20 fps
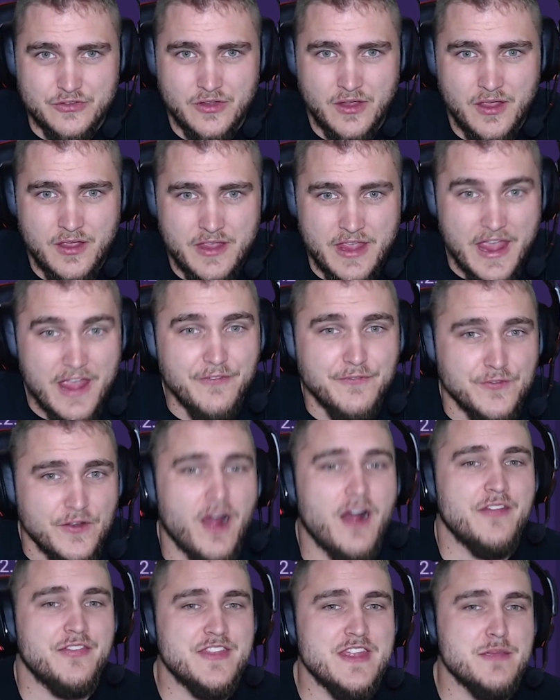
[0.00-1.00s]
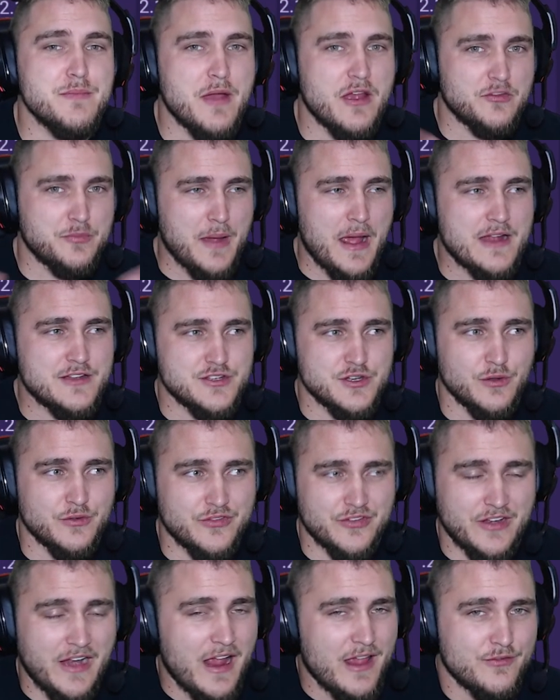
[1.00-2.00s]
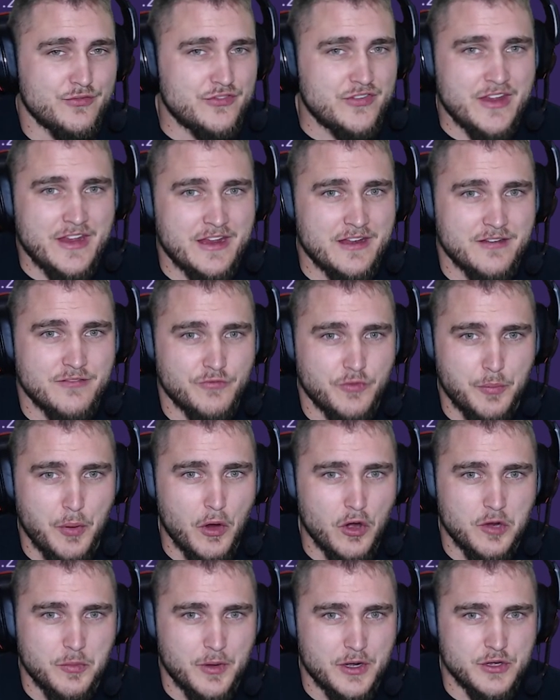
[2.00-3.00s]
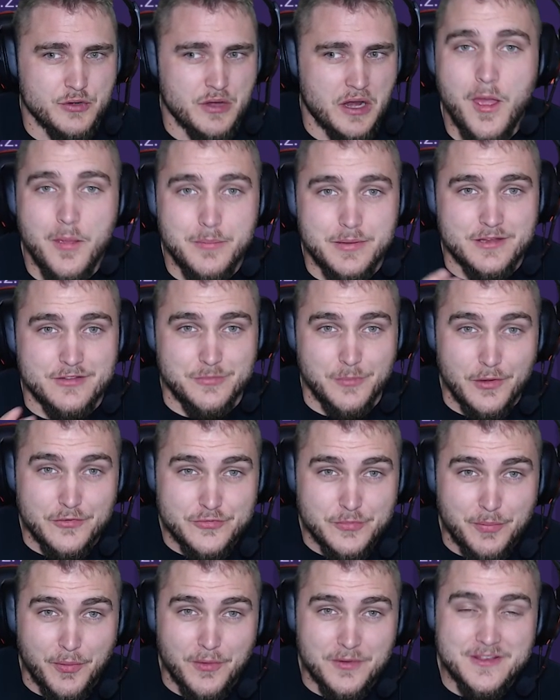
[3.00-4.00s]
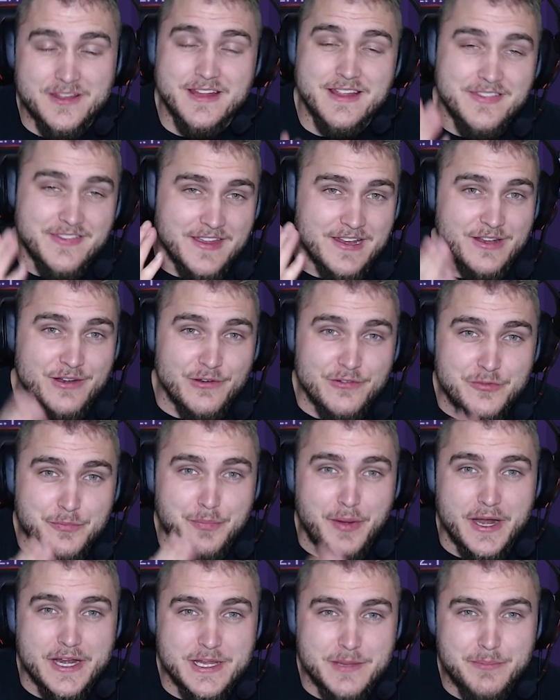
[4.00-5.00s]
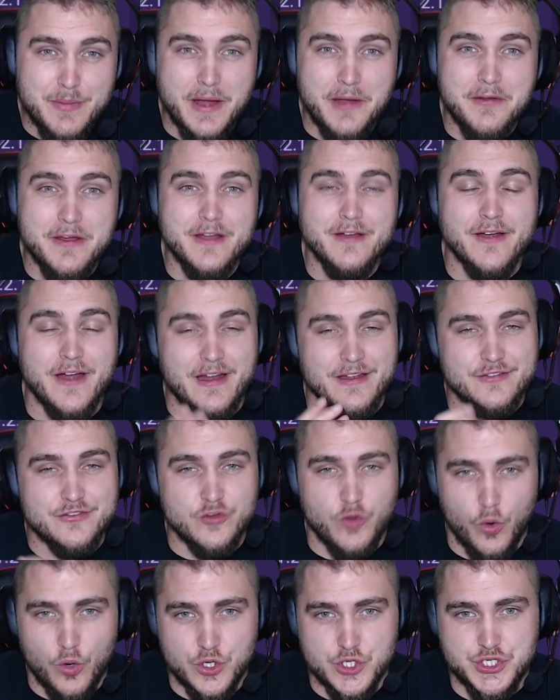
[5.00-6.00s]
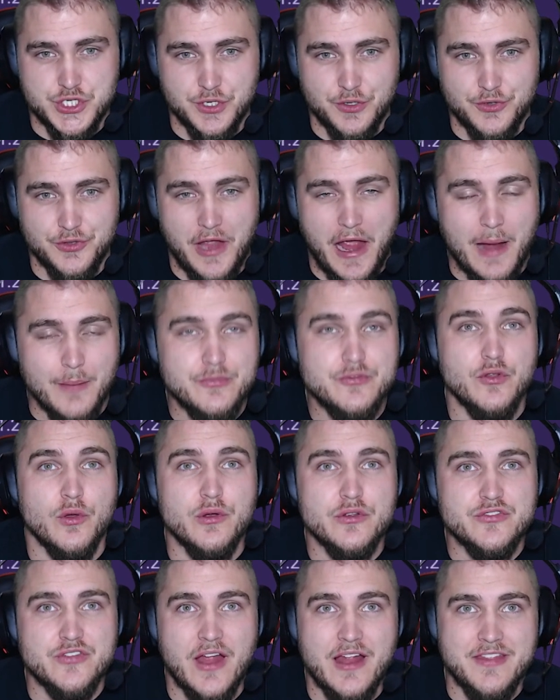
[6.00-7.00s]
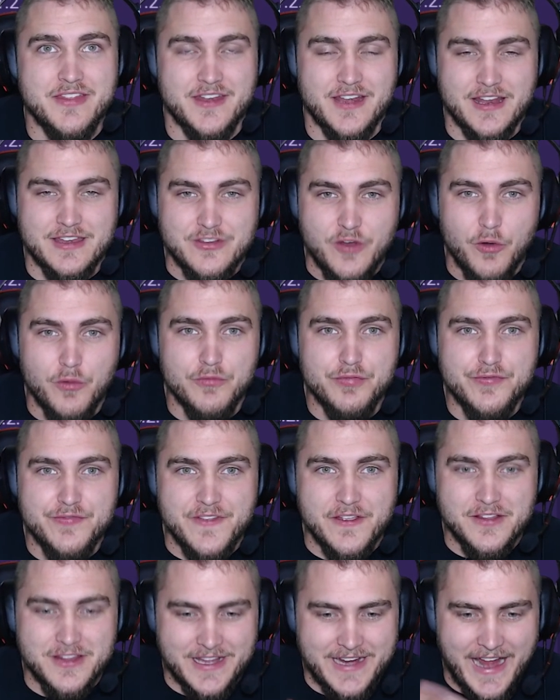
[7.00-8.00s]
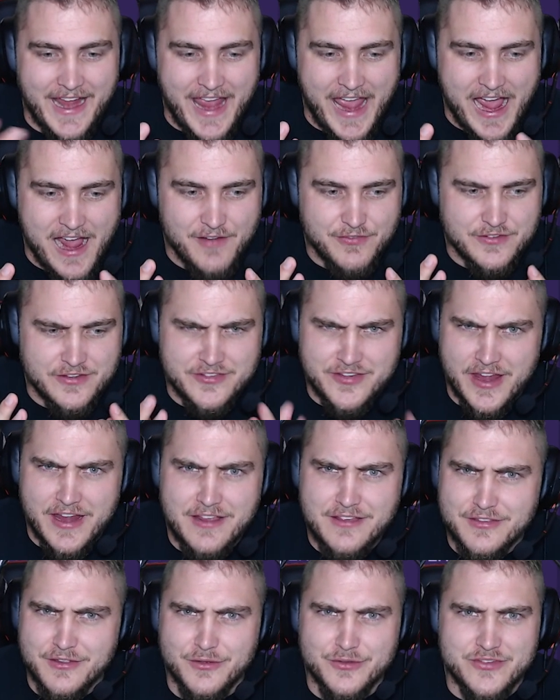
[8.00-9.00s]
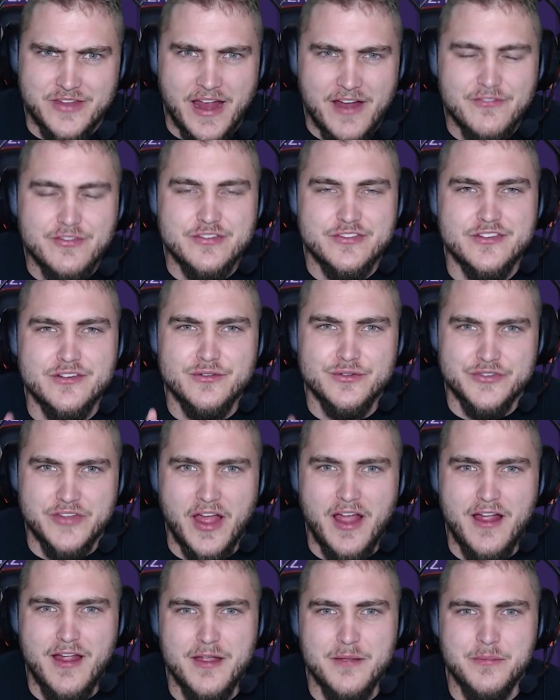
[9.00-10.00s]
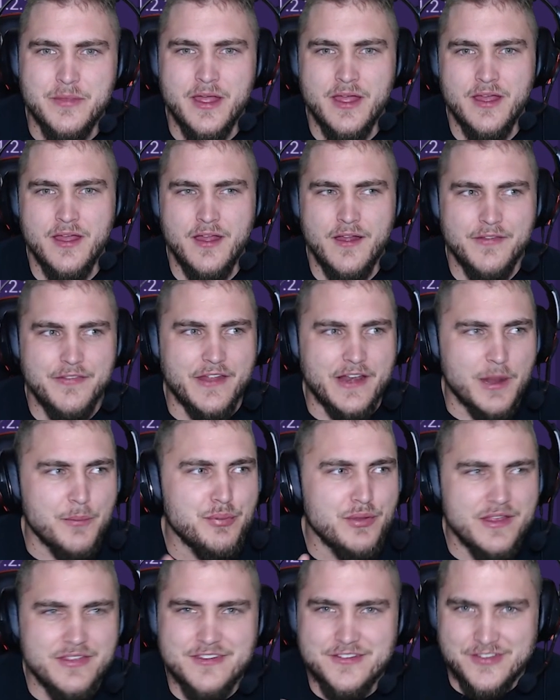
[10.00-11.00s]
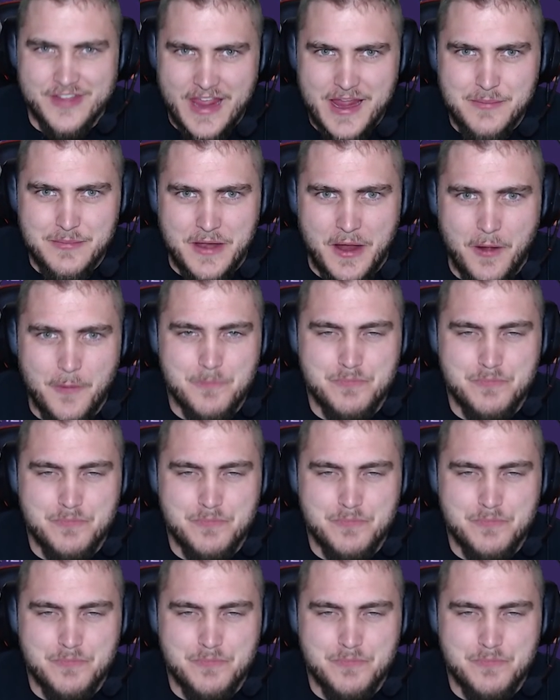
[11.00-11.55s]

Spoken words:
if not the best patch notes that I have seen for Pokemon Unite. Because most importantly, they nerfed Buddy Barrier and Score Shield. I'm so excited that I don't feel like I have to take those every single time that I play this game now.